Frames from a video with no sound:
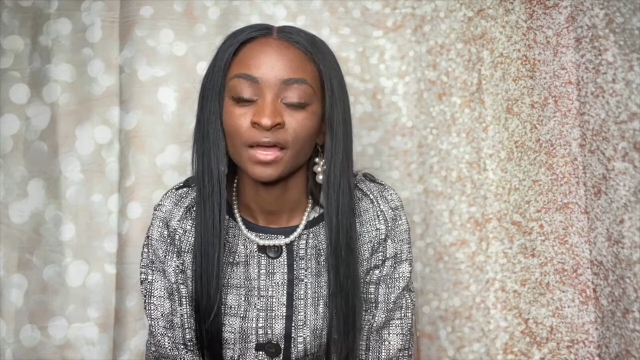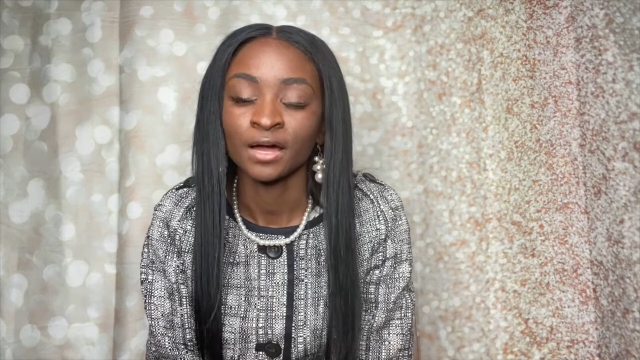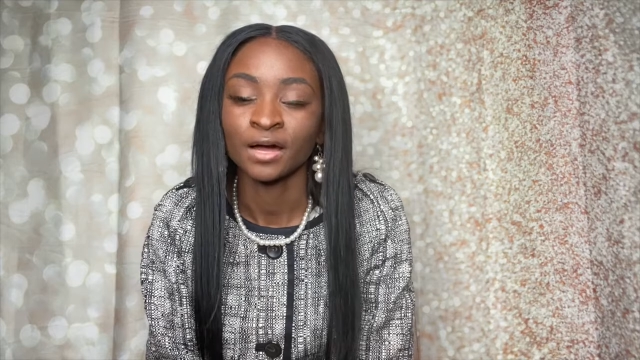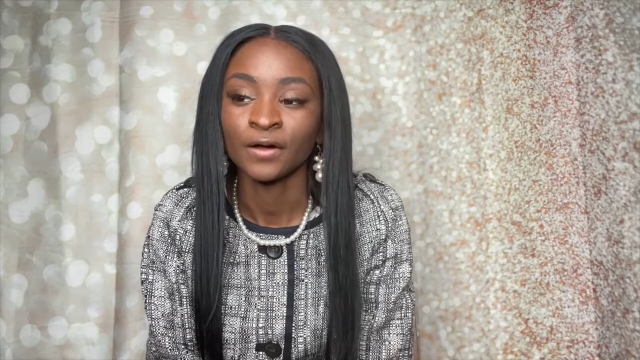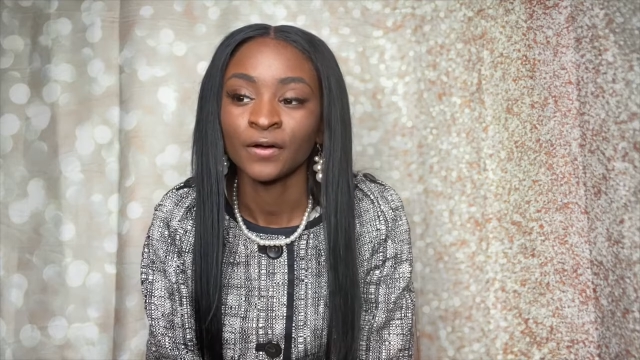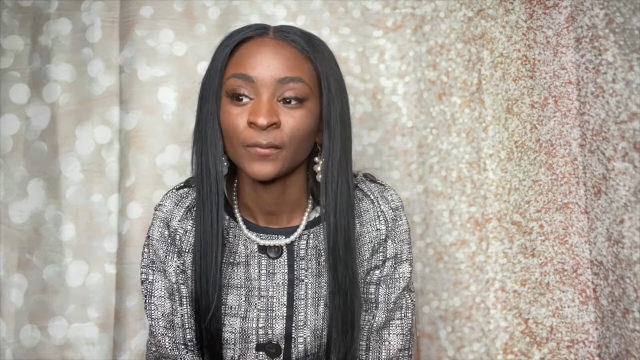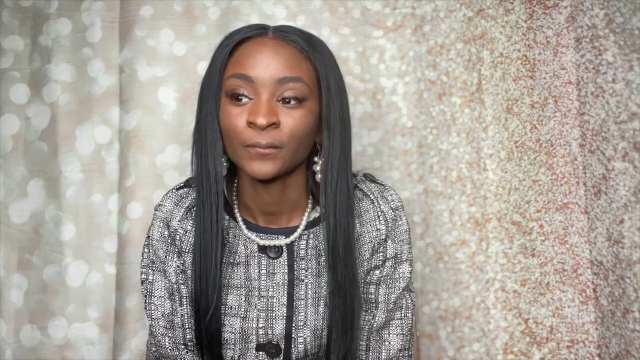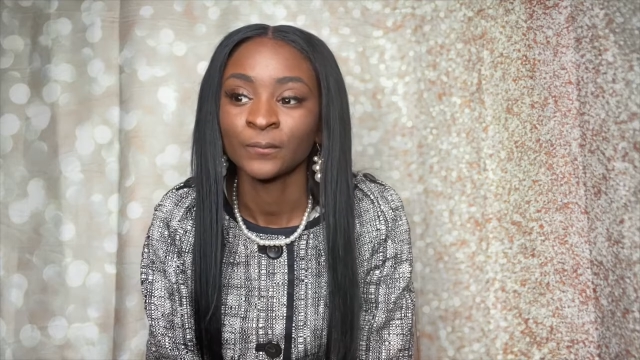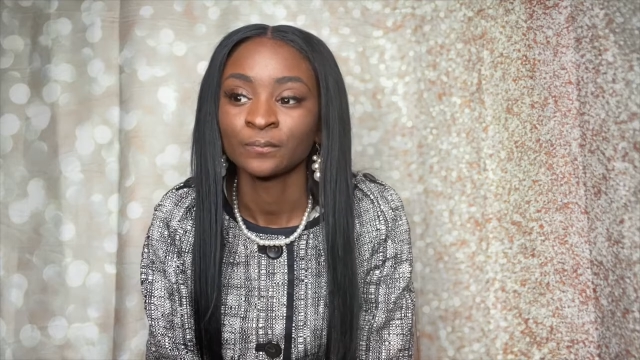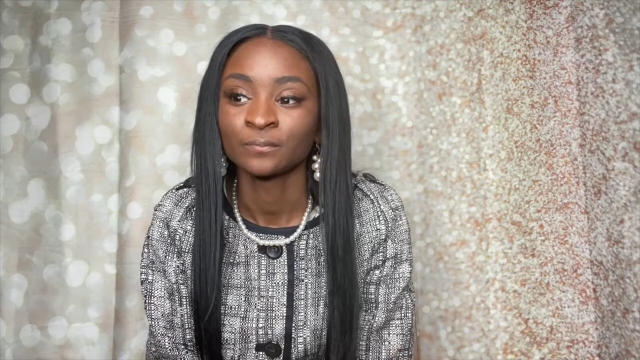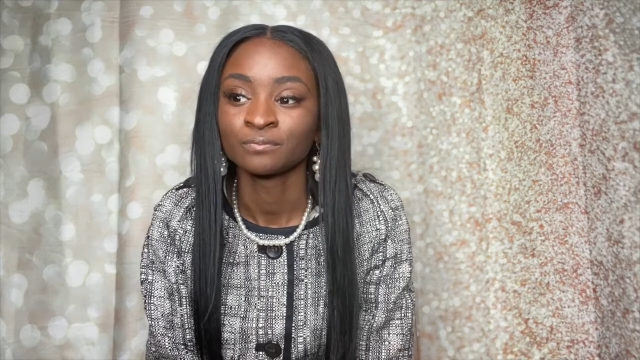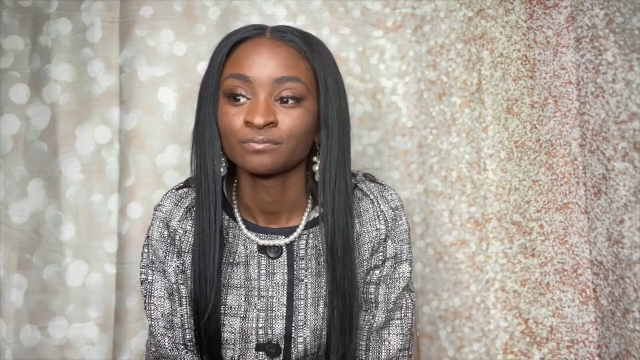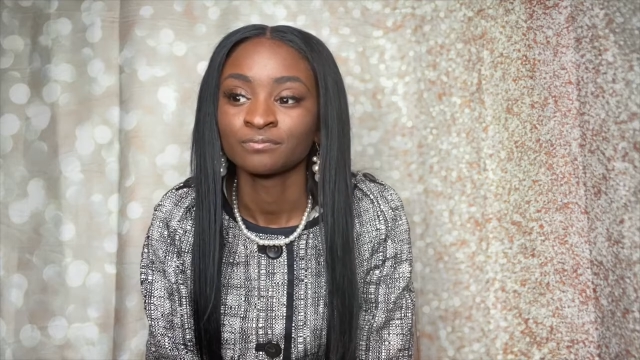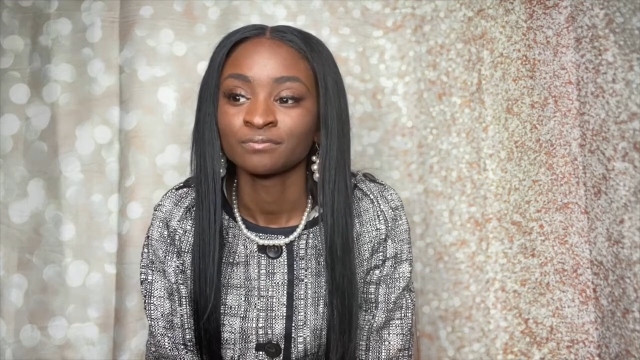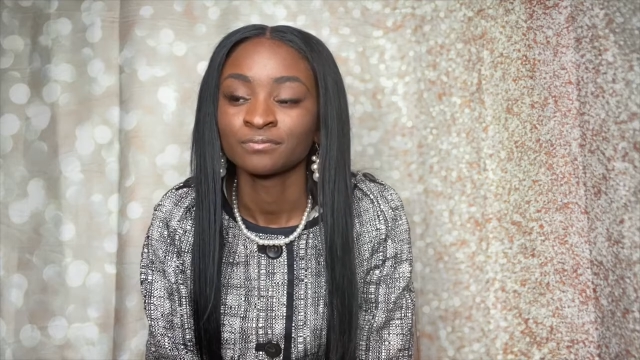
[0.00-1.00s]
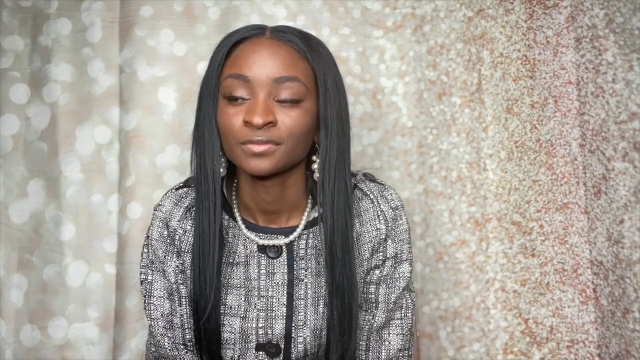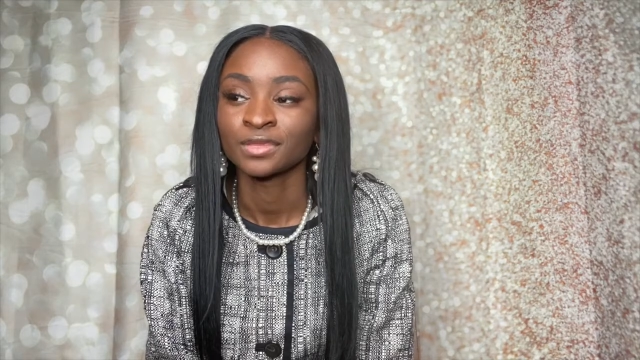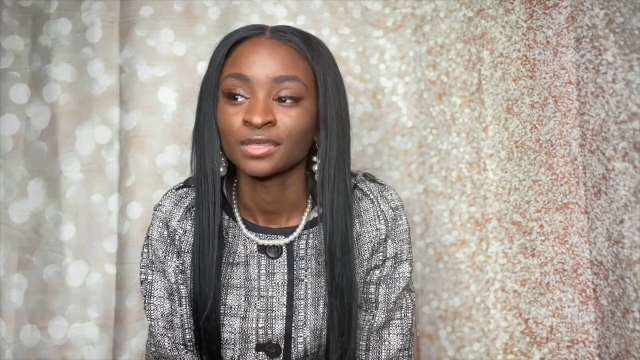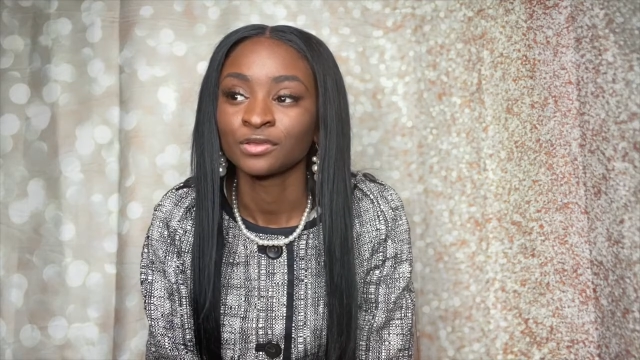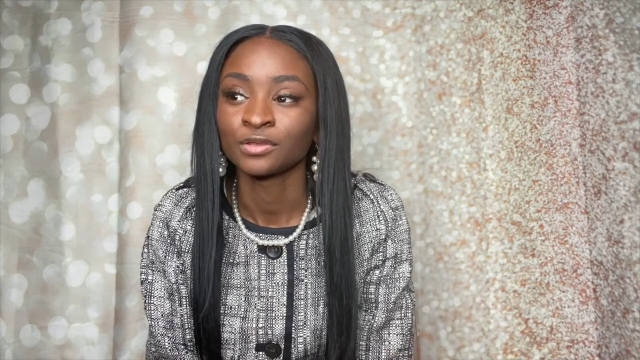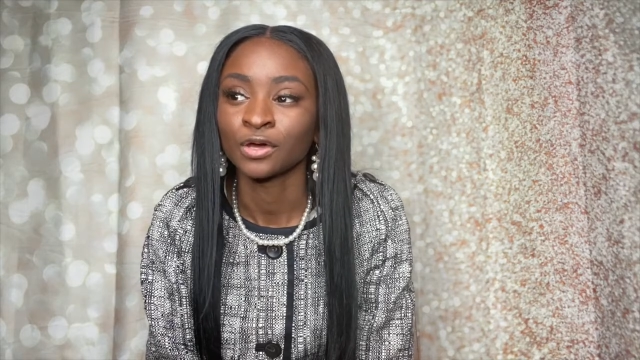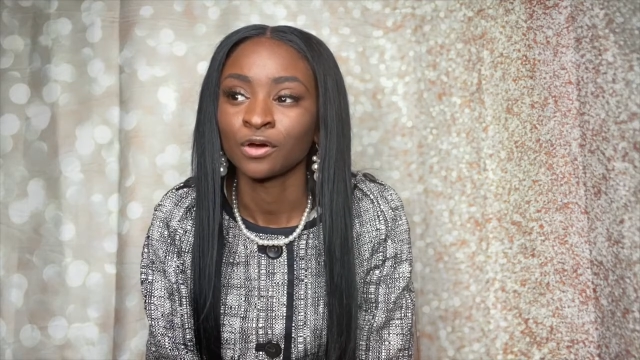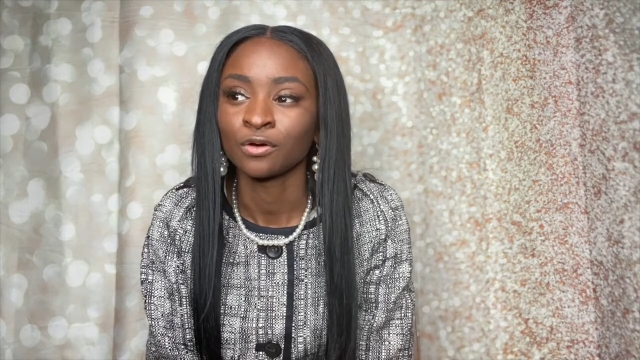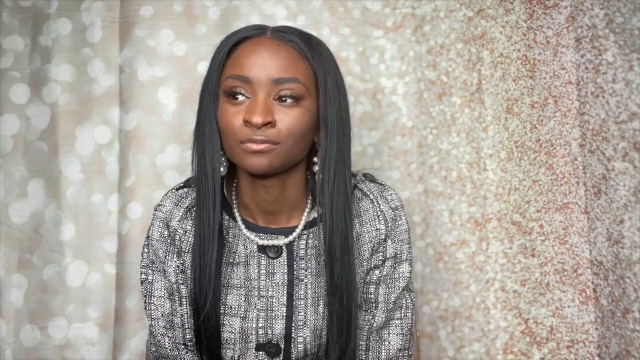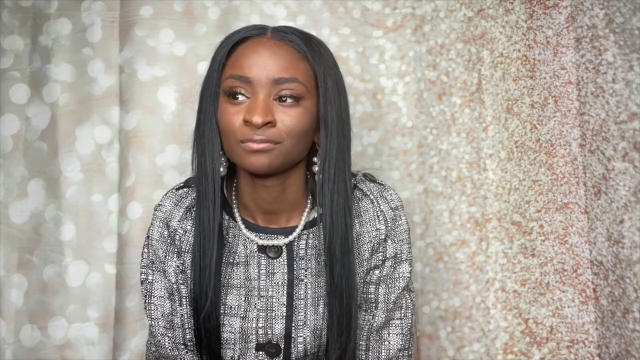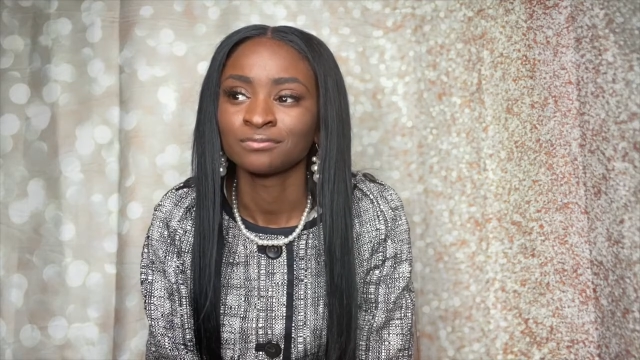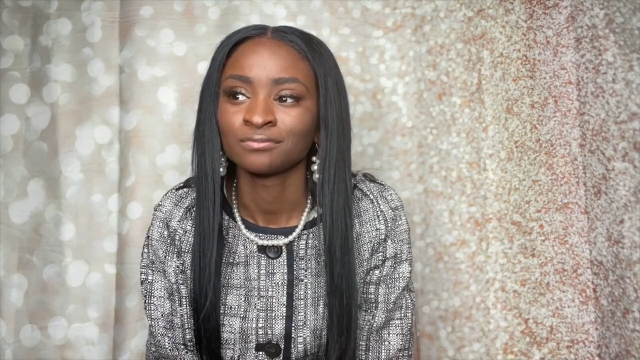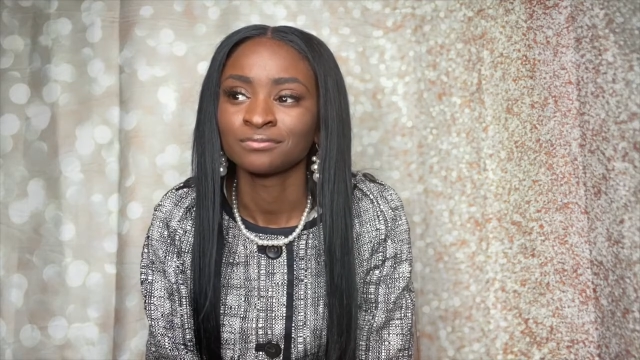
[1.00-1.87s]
you know,